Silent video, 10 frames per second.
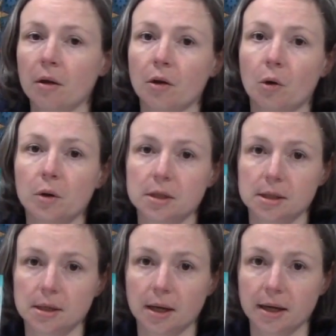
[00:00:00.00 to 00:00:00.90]
The Quilter
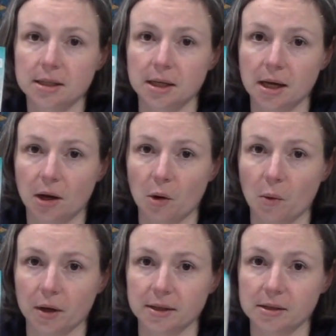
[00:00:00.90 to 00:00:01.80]
Select yellow
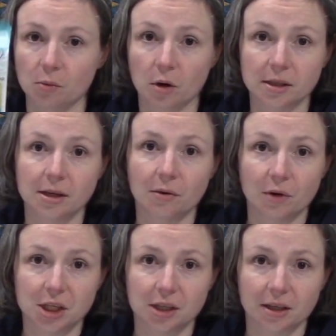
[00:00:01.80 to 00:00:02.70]
ones, the ones that
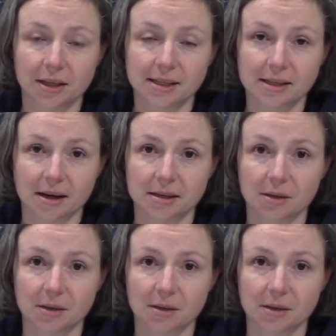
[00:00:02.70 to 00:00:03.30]
originally started